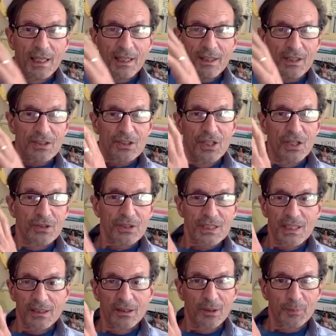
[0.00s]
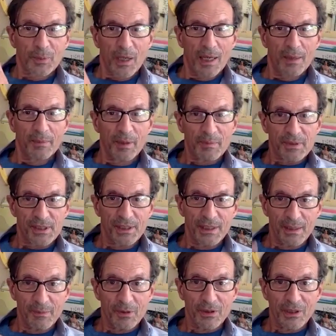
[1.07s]
There's no single problems
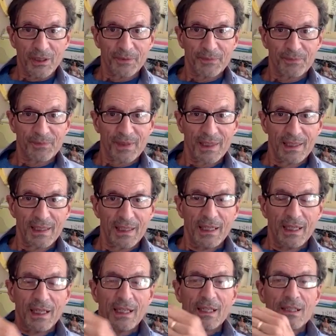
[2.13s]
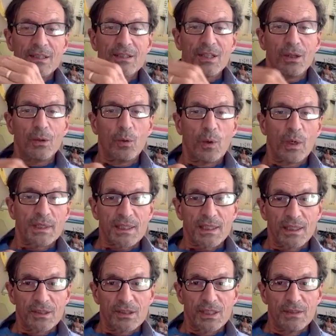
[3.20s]
anymore. So, what's
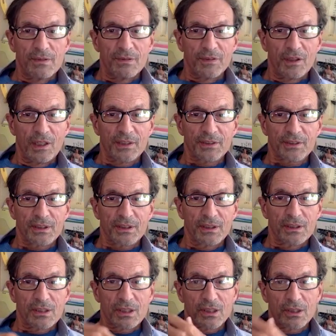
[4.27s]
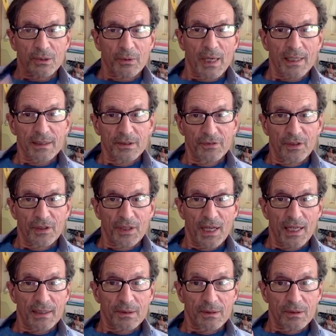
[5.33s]
our default to correct for
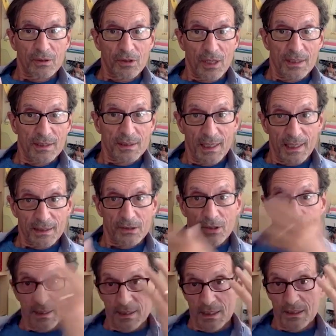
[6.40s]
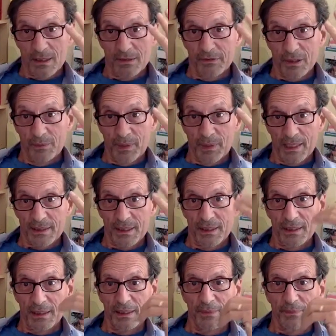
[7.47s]
that crisis, that crisis of
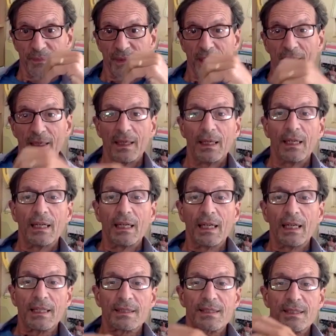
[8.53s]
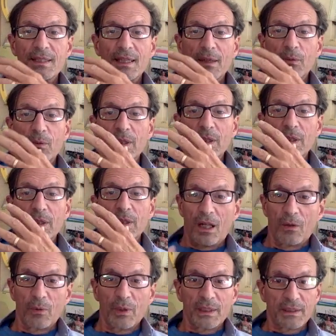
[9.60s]
complexity? It's that we,
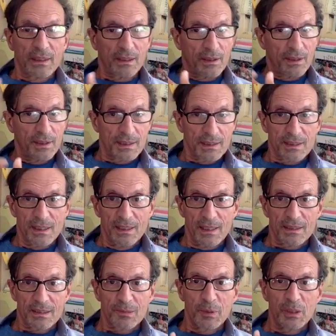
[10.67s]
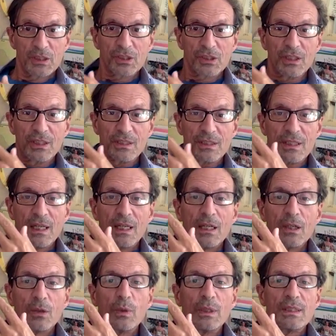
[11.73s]
while we carry this in our species,
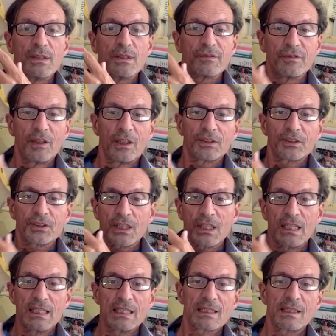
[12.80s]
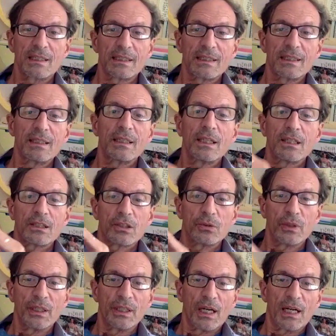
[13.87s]
we default easily
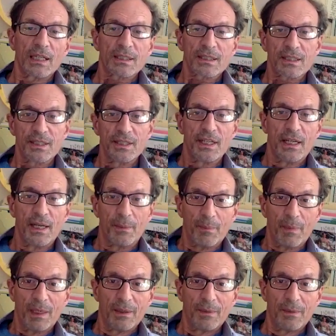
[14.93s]
to an us them.